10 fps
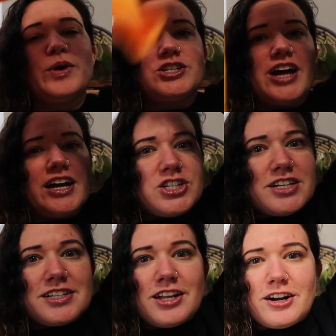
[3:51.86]
which I
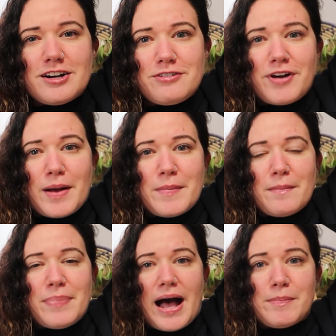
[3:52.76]
just learned
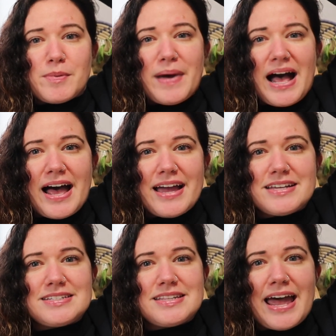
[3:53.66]
from Bob
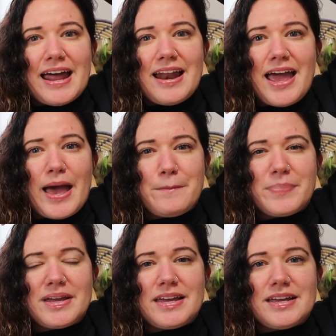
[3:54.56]
Buys that
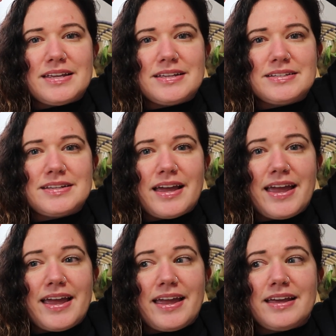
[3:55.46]
hemp is
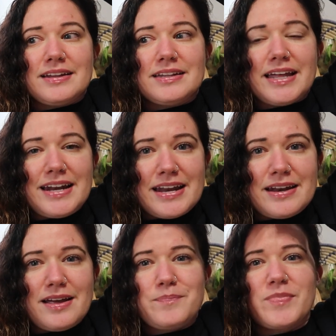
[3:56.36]
a
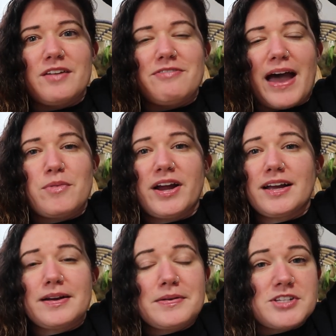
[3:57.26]
linen
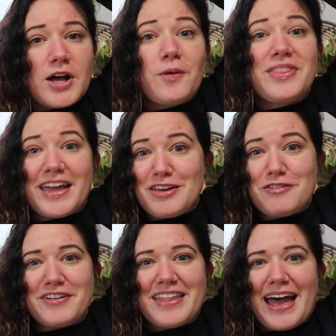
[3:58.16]
fabric. So thank
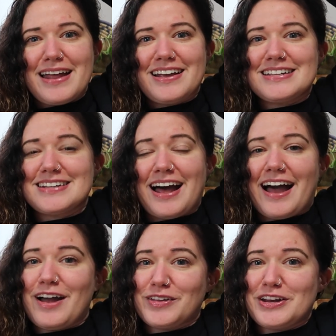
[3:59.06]
you for that, because
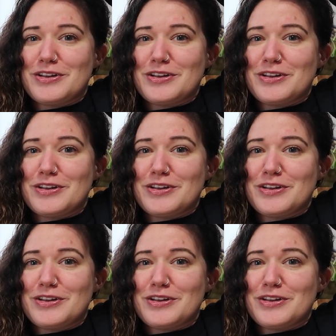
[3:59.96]
I only